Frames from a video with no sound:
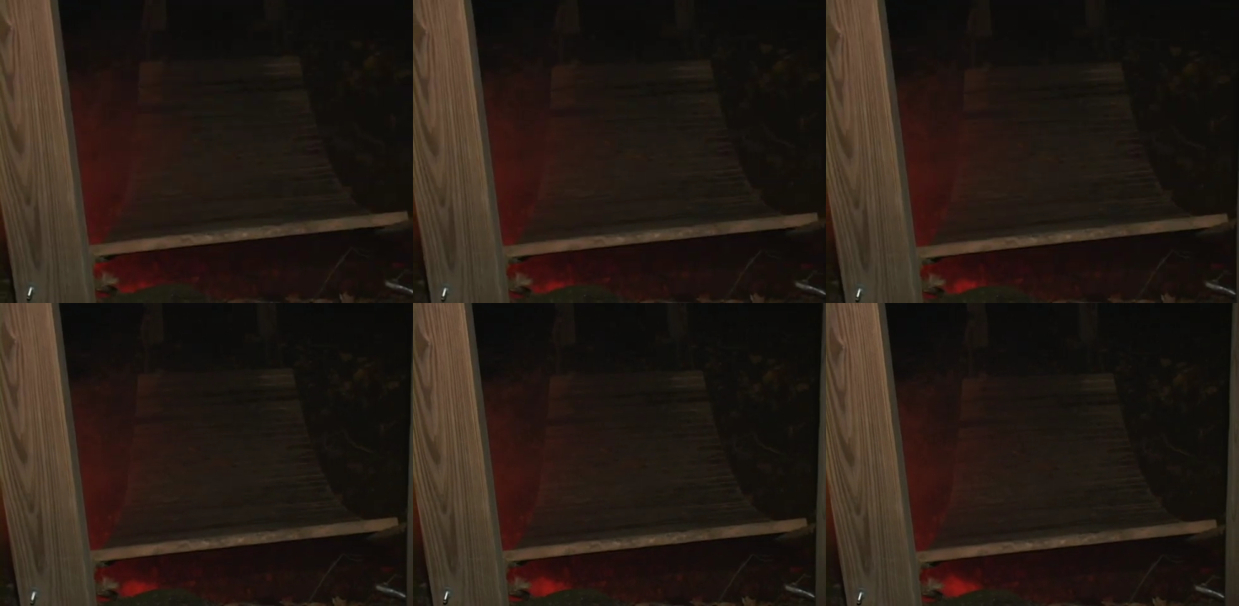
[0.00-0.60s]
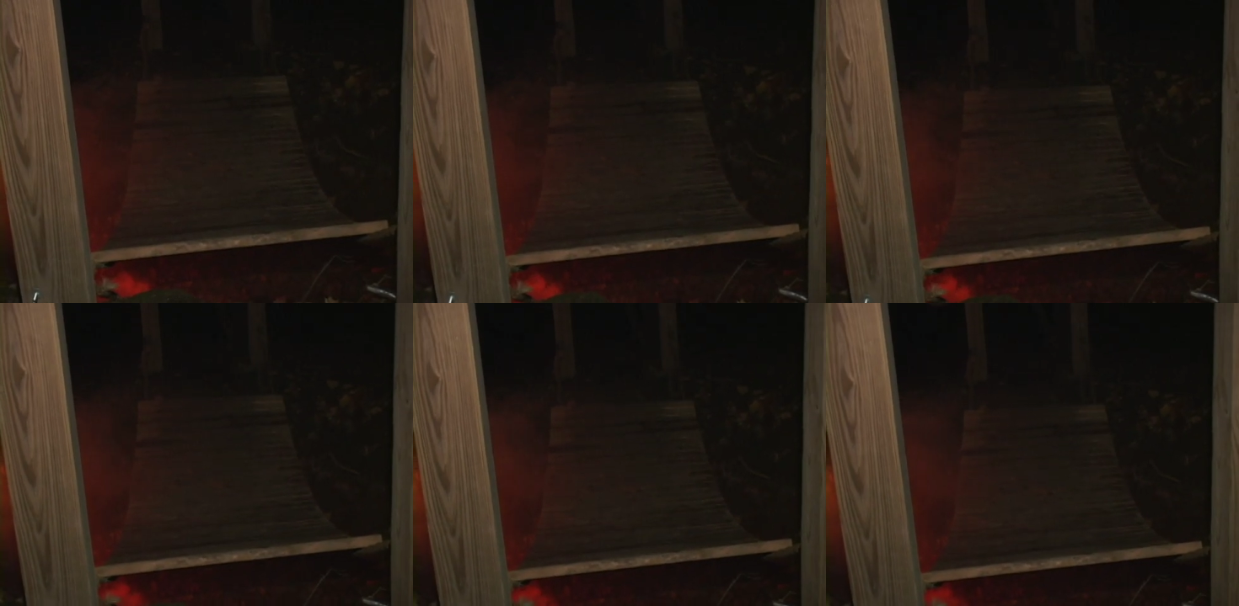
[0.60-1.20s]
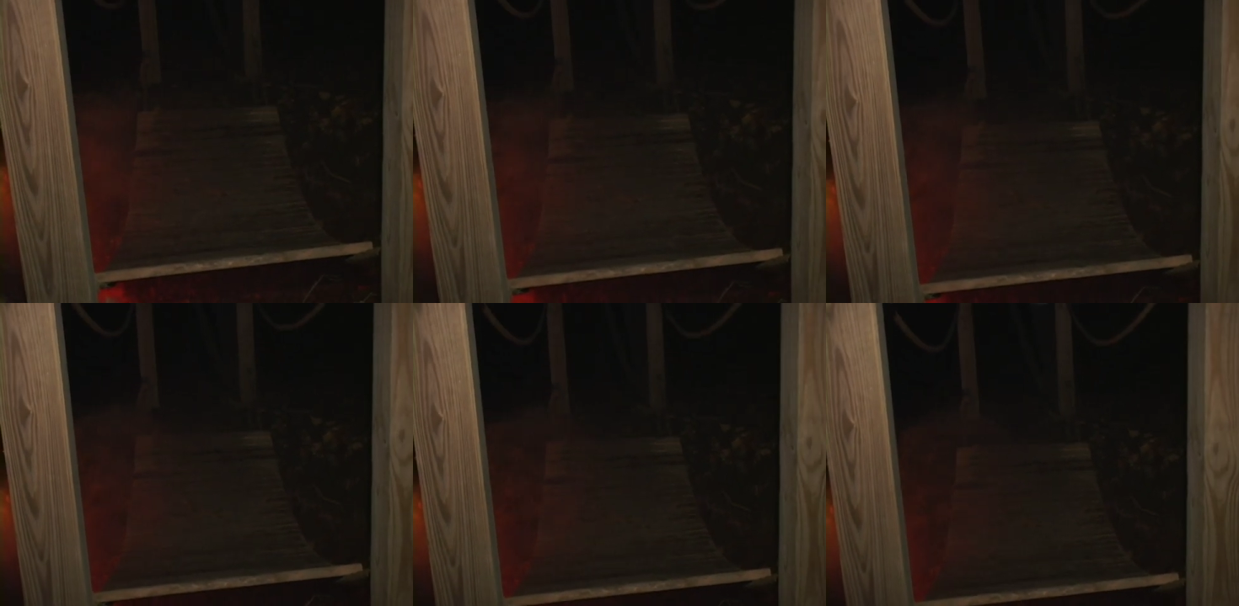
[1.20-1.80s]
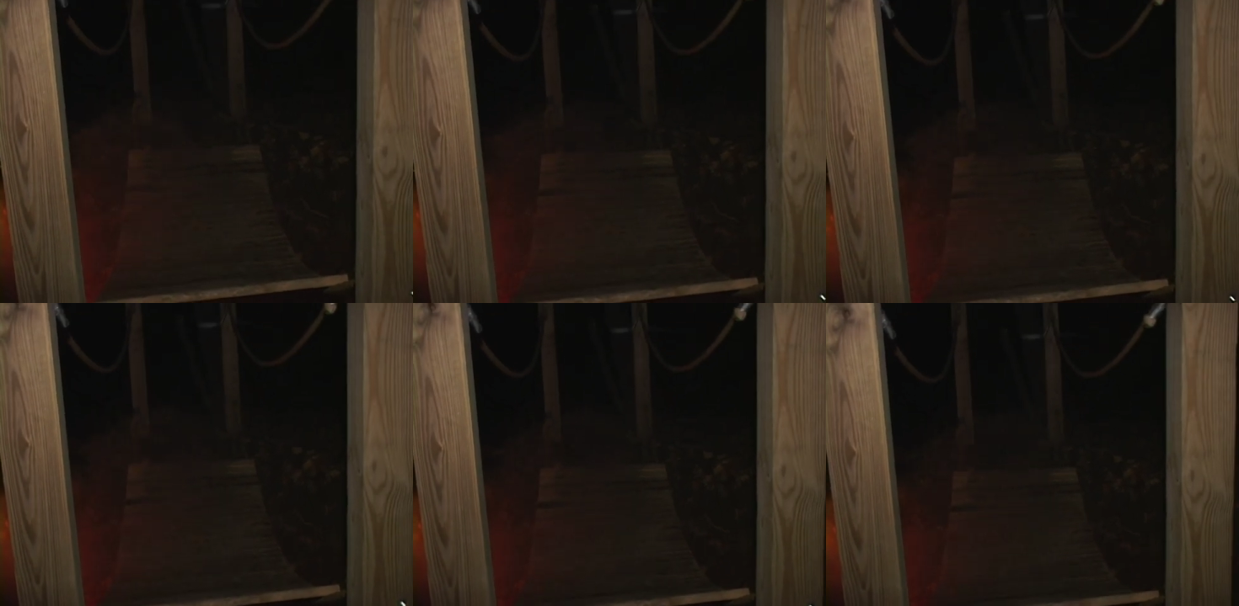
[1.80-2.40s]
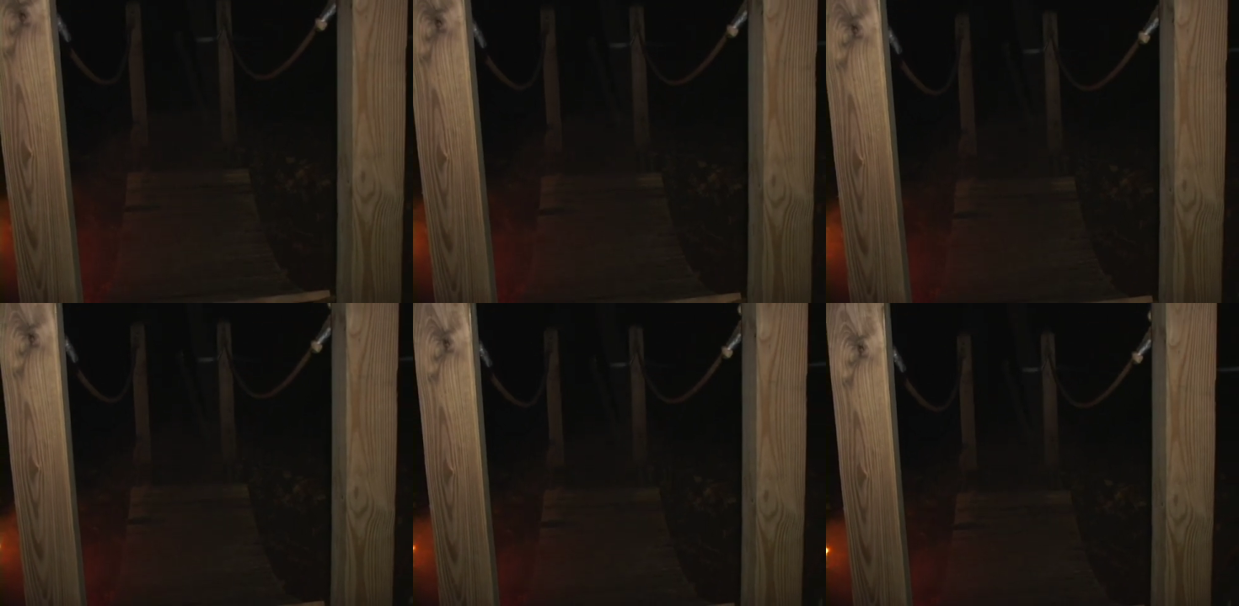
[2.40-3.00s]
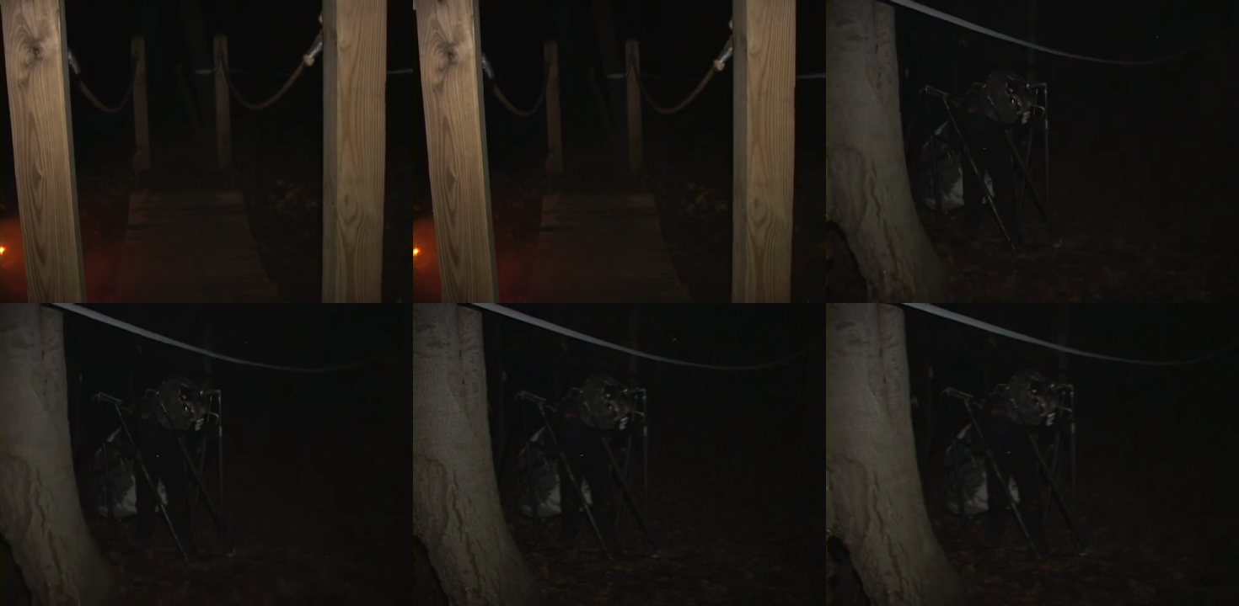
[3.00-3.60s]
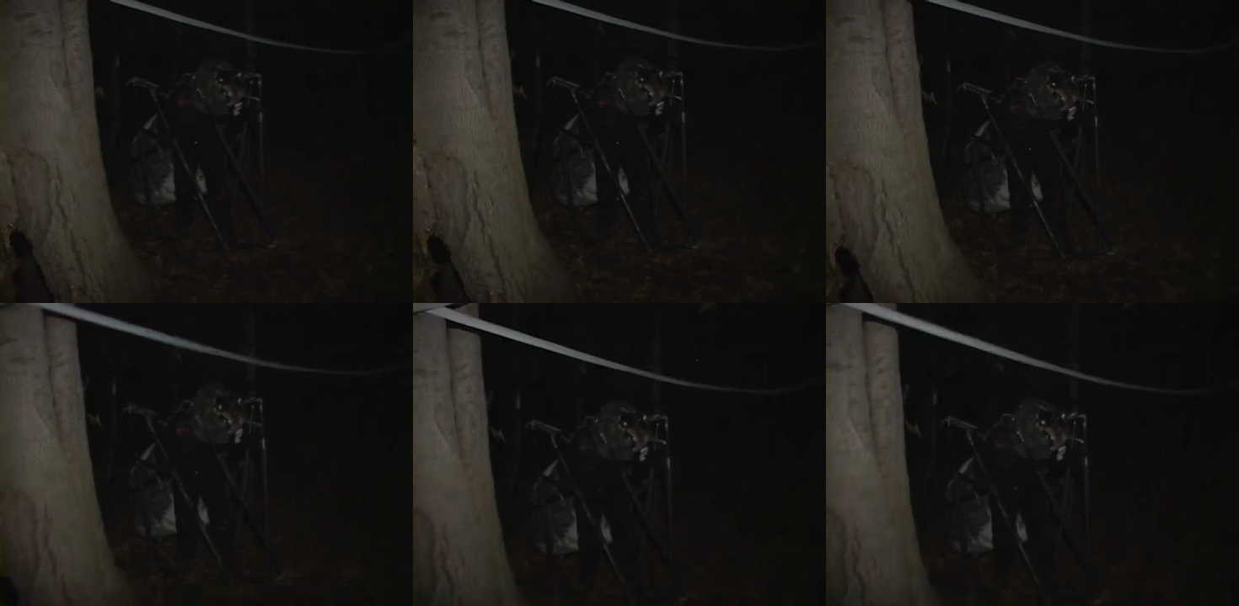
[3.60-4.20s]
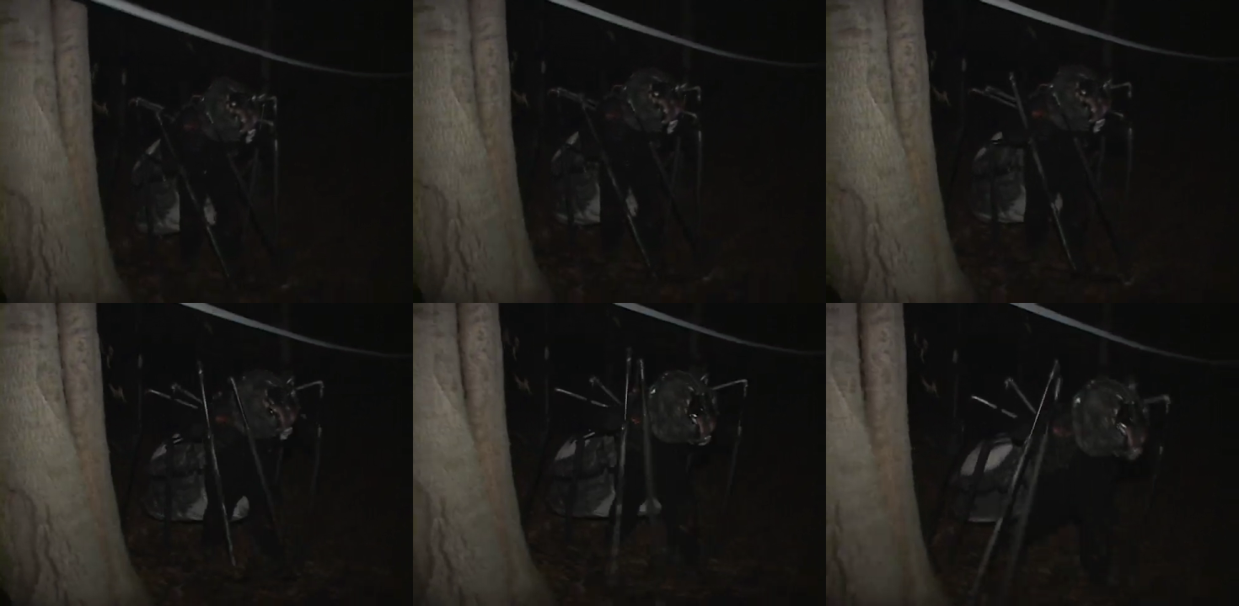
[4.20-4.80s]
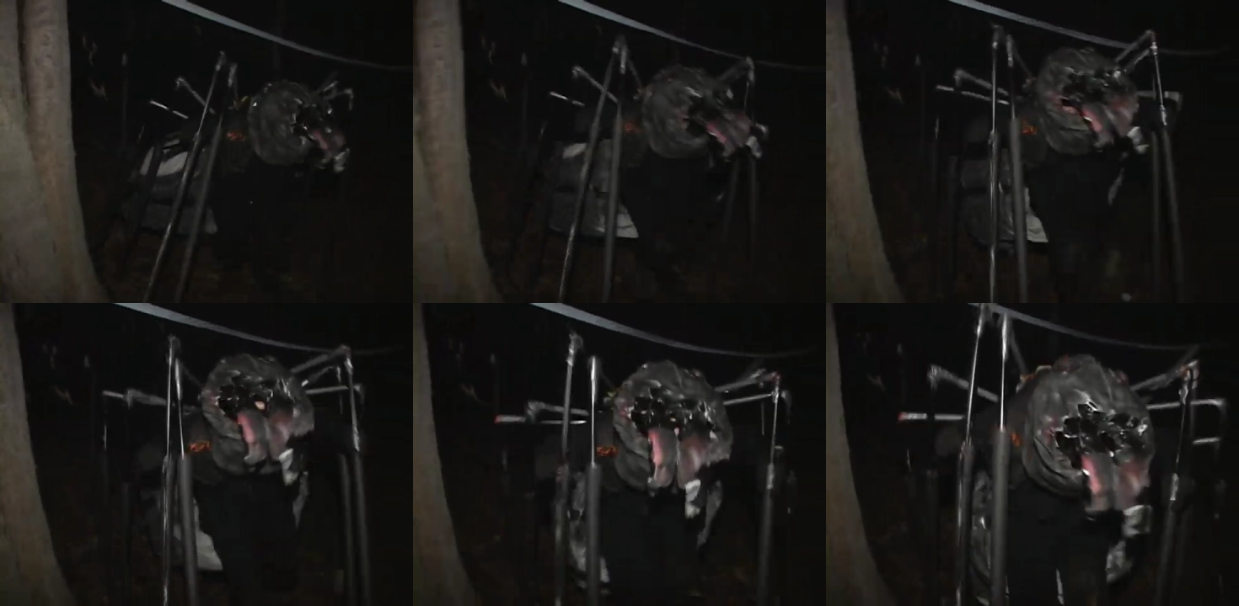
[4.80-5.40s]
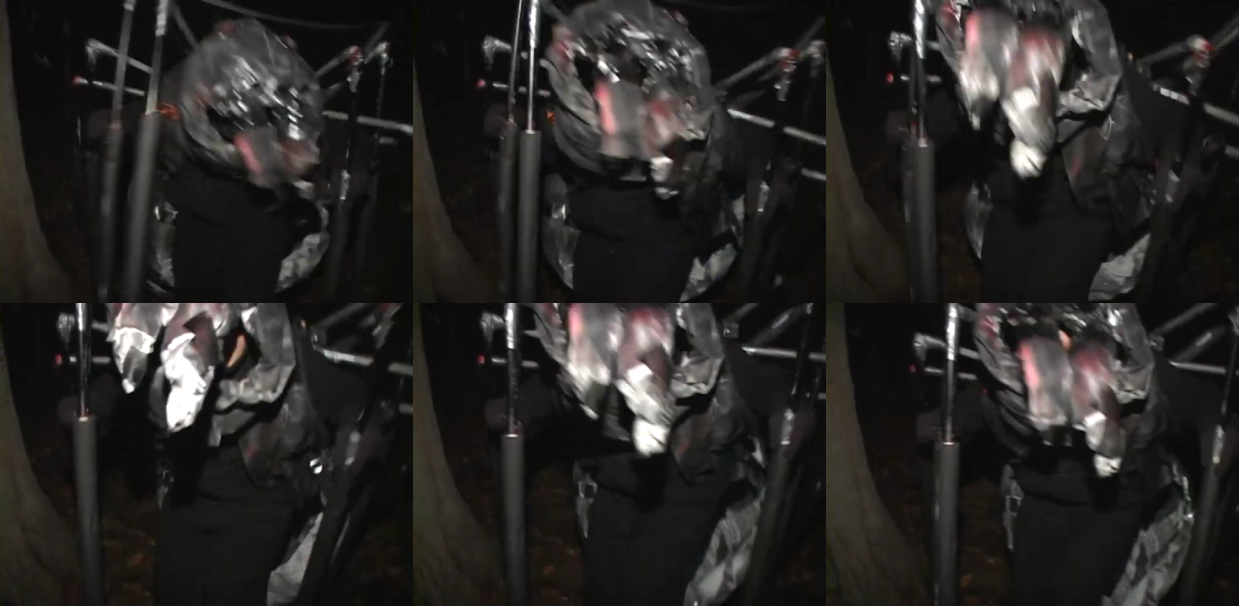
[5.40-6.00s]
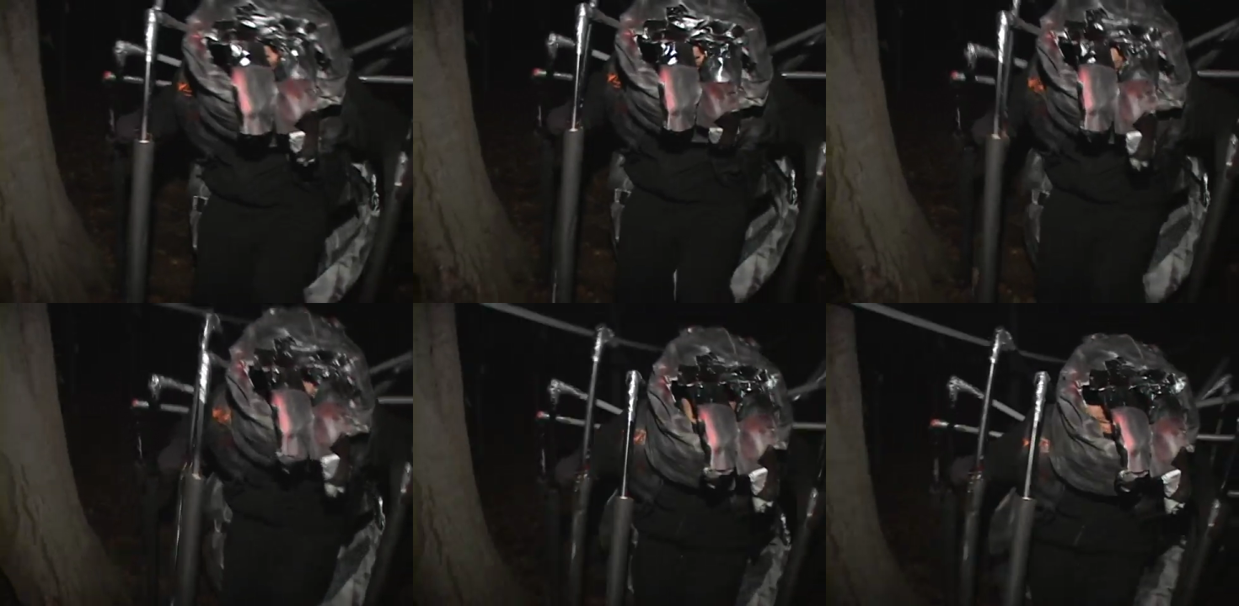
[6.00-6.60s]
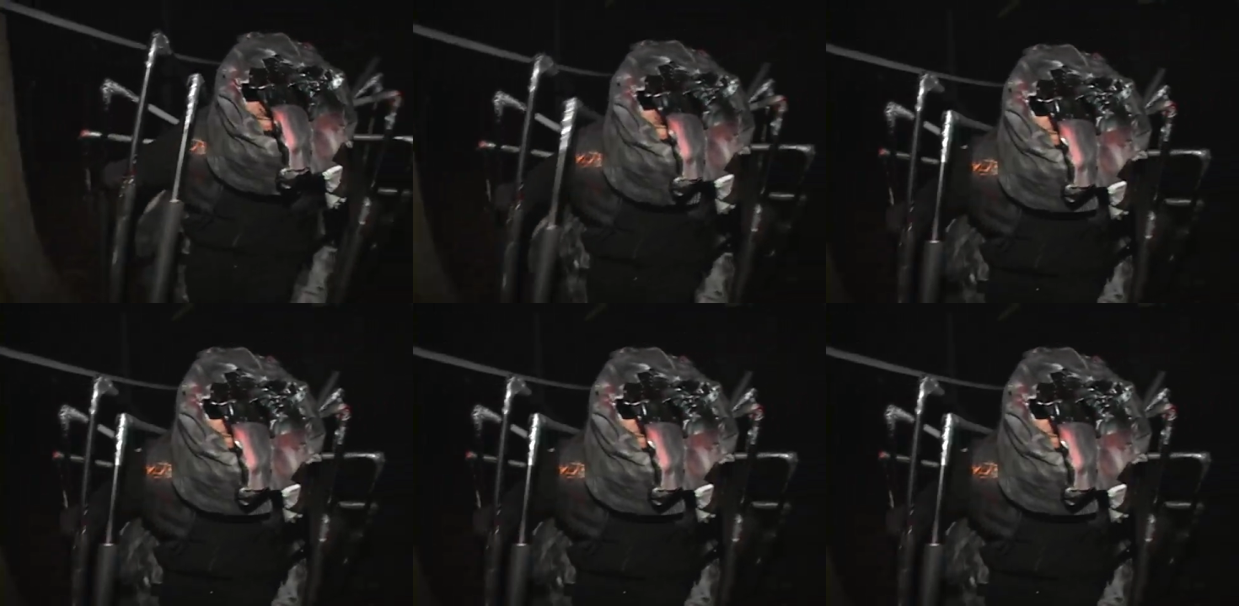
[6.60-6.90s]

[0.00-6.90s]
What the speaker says: (no speaker visible)